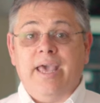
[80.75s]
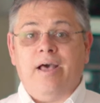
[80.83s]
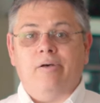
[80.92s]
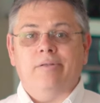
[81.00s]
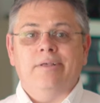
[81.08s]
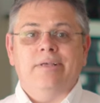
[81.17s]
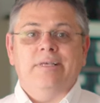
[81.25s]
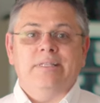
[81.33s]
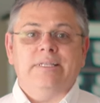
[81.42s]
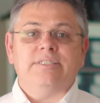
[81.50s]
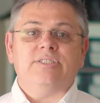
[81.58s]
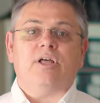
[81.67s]
Now,
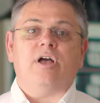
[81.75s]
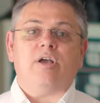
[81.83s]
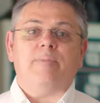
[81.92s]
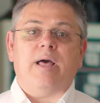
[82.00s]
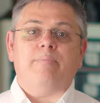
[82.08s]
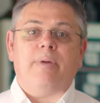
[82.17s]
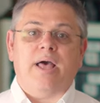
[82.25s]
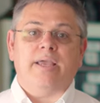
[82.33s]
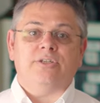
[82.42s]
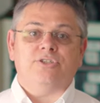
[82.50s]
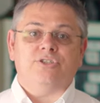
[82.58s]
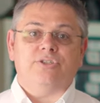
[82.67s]
let's talk about
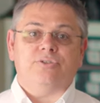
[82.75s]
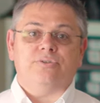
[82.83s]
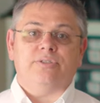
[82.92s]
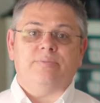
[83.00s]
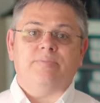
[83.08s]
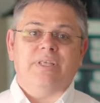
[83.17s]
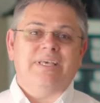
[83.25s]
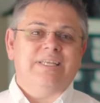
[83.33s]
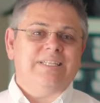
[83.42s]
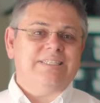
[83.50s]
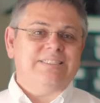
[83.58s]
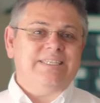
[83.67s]
buying shoes.
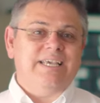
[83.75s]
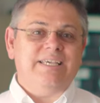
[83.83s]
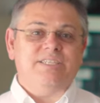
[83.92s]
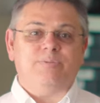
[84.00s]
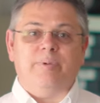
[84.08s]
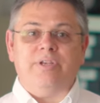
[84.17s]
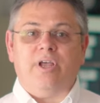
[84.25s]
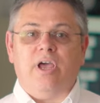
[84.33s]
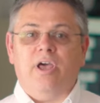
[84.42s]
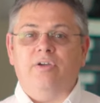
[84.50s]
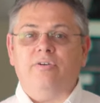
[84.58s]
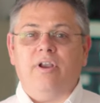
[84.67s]
Let's say you spend
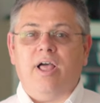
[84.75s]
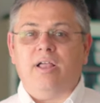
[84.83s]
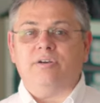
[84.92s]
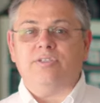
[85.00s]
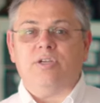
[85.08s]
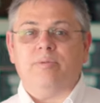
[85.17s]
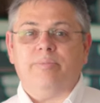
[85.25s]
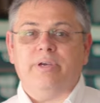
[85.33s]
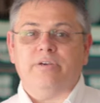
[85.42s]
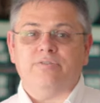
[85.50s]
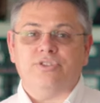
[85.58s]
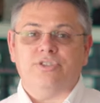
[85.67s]
$100 on a
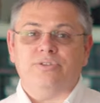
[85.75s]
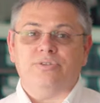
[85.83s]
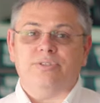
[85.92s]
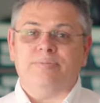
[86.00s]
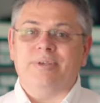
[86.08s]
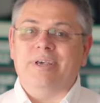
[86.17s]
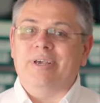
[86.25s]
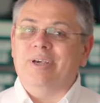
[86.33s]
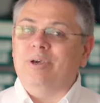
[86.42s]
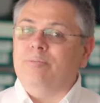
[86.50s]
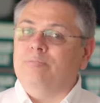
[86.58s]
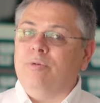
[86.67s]
pair of shoes.
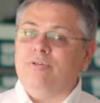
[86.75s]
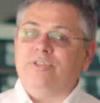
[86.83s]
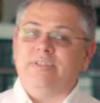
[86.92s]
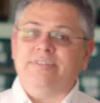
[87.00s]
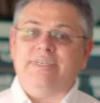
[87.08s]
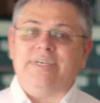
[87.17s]
Most of the